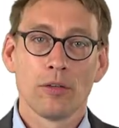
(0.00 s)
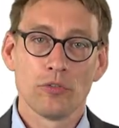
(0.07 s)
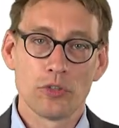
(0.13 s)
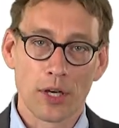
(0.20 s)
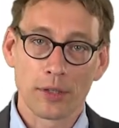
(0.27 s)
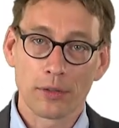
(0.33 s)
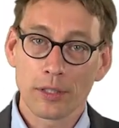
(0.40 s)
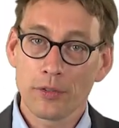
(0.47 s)

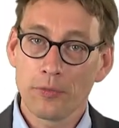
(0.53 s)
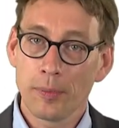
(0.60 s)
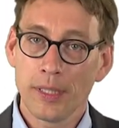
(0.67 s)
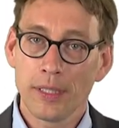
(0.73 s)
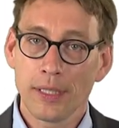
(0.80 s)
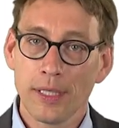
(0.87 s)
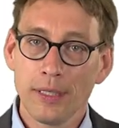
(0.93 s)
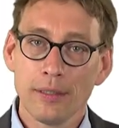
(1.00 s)
Generally
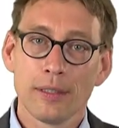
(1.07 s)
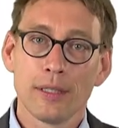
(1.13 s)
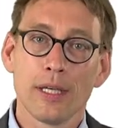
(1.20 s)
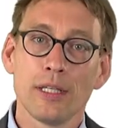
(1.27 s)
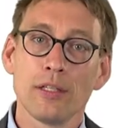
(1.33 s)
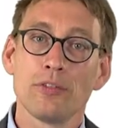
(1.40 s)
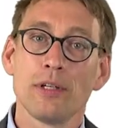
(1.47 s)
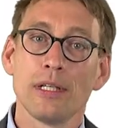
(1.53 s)
speaking,
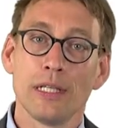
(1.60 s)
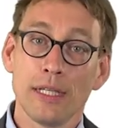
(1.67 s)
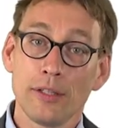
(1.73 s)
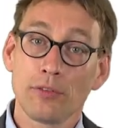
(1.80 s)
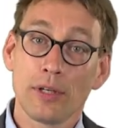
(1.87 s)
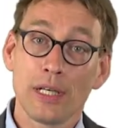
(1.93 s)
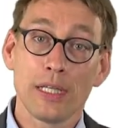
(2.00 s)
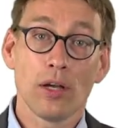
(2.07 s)
it is
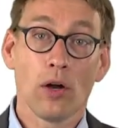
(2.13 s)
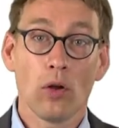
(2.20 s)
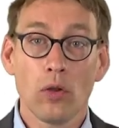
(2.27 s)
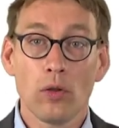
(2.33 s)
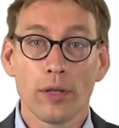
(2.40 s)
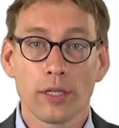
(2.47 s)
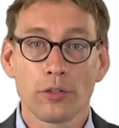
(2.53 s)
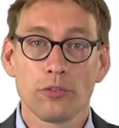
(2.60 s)
literally
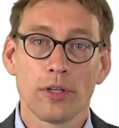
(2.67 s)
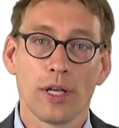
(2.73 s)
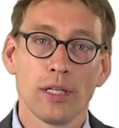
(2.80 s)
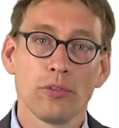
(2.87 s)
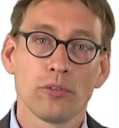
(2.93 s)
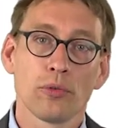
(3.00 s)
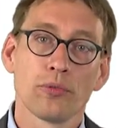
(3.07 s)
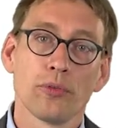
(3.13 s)
all
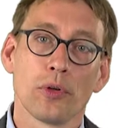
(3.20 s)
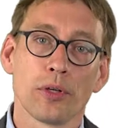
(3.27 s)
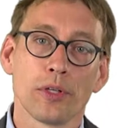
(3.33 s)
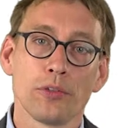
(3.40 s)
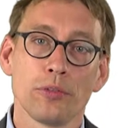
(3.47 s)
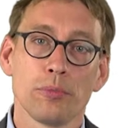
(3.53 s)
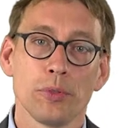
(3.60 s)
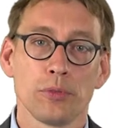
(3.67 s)
exchange of
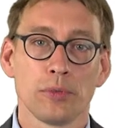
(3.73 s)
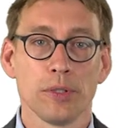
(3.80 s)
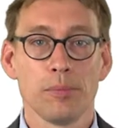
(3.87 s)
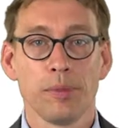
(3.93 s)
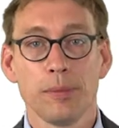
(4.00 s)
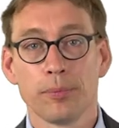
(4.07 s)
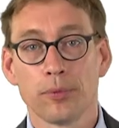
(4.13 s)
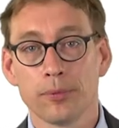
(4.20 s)
knowledge between
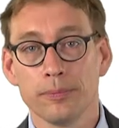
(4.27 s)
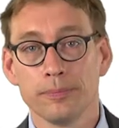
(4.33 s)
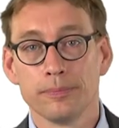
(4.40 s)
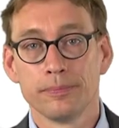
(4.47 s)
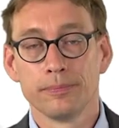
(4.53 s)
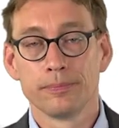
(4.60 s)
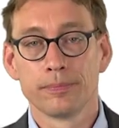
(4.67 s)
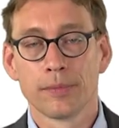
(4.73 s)
people.
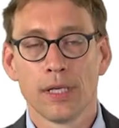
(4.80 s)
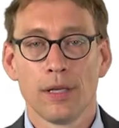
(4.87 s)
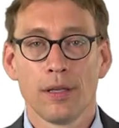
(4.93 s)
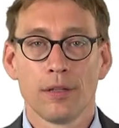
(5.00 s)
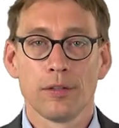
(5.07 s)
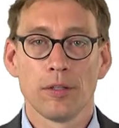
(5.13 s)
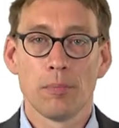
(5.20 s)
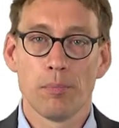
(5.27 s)

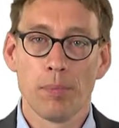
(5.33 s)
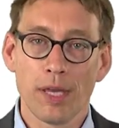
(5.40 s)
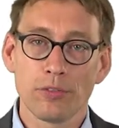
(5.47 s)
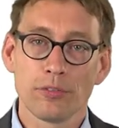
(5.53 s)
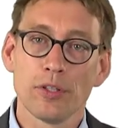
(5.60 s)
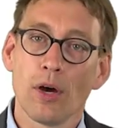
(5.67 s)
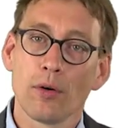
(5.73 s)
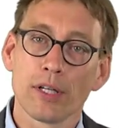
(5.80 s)
The
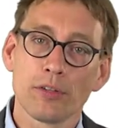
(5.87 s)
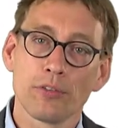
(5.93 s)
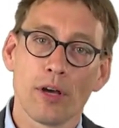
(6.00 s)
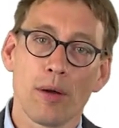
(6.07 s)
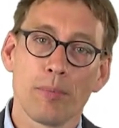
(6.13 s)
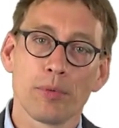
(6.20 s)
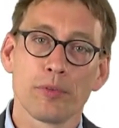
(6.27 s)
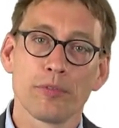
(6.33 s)
best known
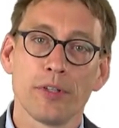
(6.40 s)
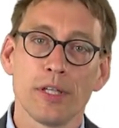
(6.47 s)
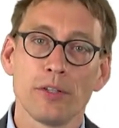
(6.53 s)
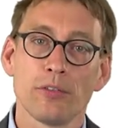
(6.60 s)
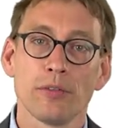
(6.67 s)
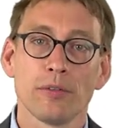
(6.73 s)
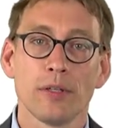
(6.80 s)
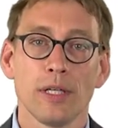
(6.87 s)
example of
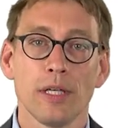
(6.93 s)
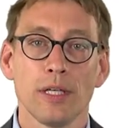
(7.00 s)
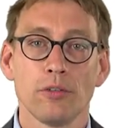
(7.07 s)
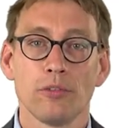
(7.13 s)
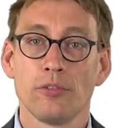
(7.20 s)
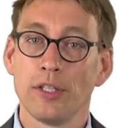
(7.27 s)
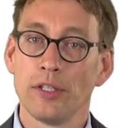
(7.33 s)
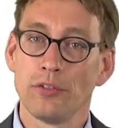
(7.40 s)
this
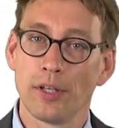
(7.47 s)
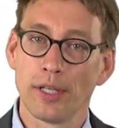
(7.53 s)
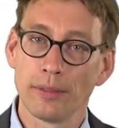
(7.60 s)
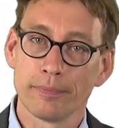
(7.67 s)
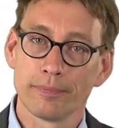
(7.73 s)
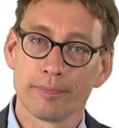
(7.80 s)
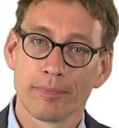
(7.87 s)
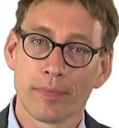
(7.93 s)
is teaching,
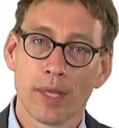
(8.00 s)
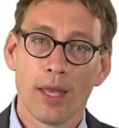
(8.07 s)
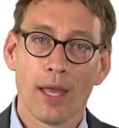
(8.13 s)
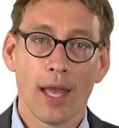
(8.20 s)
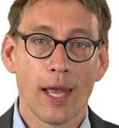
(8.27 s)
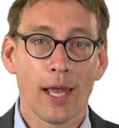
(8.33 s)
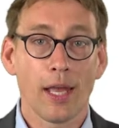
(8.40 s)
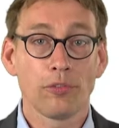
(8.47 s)

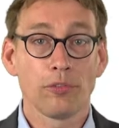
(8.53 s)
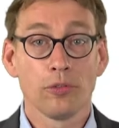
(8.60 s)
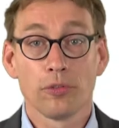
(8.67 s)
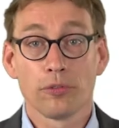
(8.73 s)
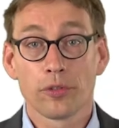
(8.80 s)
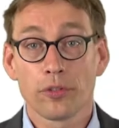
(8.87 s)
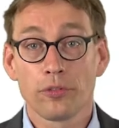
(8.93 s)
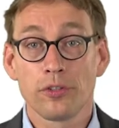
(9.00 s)
as
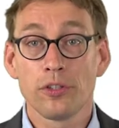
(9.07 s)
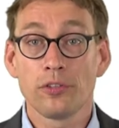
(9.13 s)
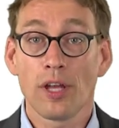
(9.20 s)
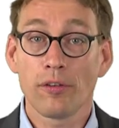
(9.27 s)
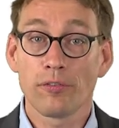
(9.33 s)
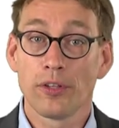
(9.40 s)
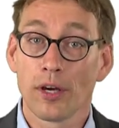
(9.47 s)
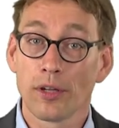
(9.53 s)
universities
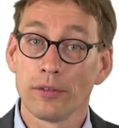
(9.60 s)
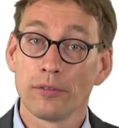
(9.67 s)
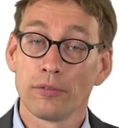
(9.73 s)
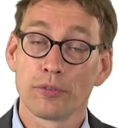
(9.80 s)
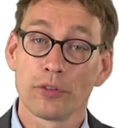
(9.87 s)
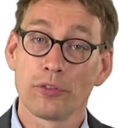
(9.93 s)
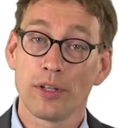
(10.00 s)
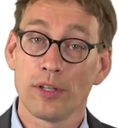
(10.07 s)
have done
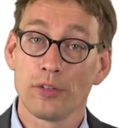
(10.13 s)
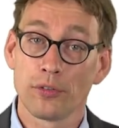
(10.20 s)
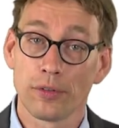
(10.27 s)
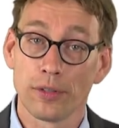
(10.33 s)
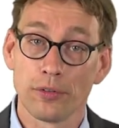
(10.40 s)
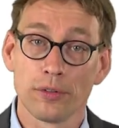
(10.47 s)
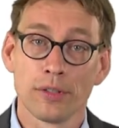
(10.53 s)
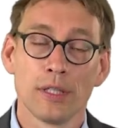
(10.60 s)
for
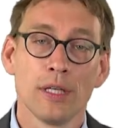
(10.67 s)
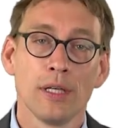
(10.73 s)
centuries.